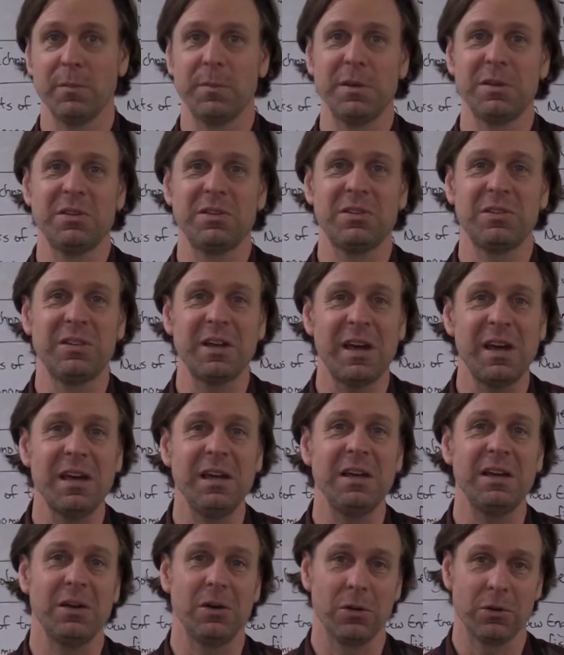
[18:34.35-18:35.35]
but
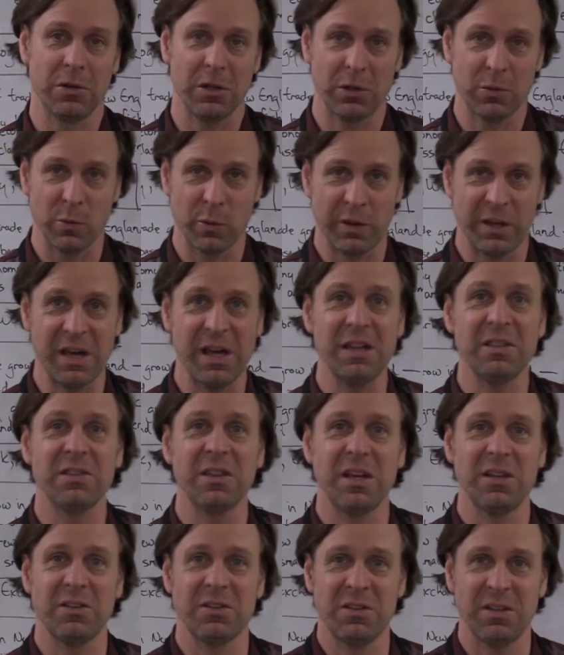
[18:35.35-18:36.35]
staying here, that create
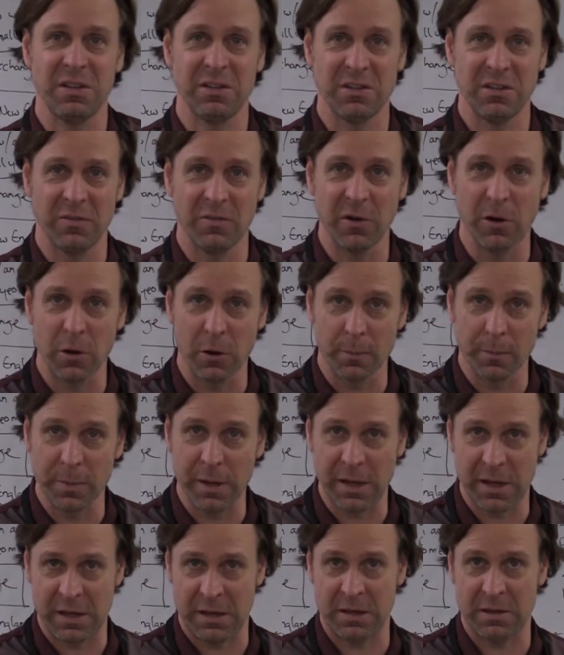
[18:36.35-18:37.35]
that sense of
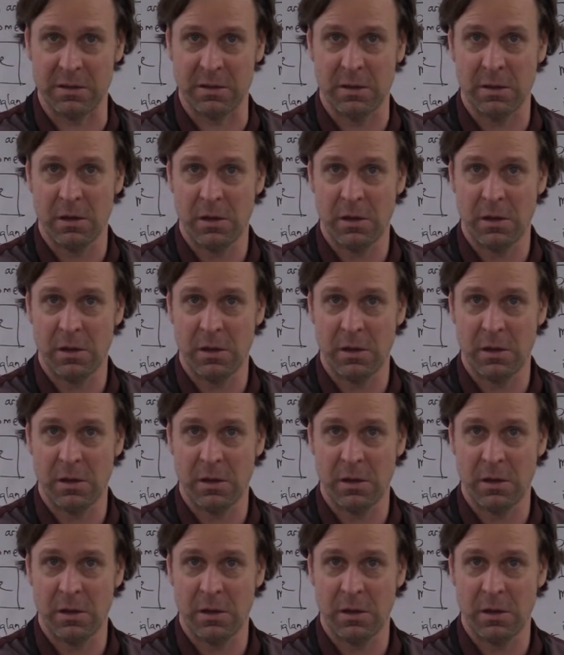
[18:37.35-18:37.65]
urbane